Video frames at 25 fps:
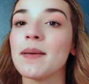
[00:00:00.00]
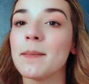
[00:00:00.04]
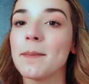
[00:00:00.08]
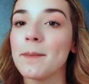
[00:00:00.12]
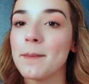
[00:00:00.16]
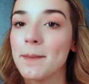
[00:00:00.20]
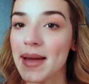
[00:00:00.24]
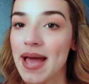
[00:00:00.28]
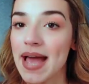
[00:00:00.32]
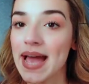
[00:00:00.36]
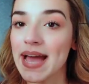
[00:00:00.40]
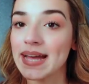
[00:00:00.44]

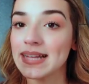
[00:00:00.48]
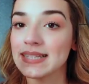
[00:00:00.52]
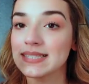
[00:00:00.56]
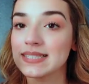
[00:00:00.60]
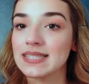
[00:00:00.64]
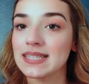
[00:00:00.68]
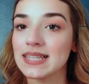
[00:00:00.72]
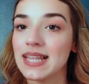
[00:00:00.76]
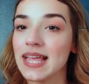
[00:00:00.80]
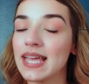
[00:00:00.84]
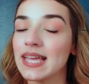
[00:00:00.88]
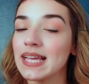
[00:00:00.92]

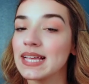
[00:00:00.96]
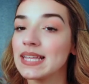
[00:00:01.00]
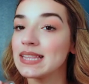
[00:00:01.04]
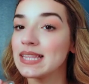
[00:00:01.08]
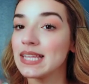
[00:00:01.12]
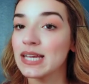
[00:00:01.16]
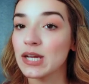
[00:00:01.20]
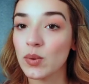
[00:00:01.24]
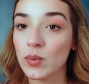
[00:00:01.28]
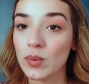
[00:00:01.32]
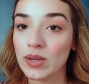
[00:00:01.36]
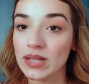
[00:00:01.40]
matte like
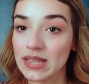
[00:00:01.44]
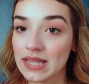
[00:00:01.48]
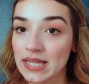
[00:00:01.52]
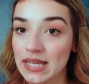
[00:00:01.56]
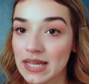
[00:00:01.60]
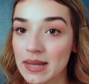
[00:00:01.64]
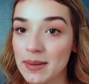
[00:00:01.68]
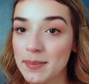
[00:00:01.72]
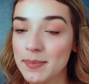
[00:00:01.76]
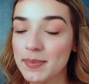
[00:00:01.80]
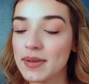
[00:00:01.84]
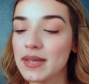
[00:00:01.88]
liquid
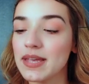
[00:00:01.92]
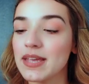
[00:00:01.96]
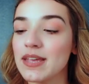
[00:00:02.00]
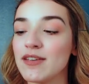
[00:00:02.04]
lip.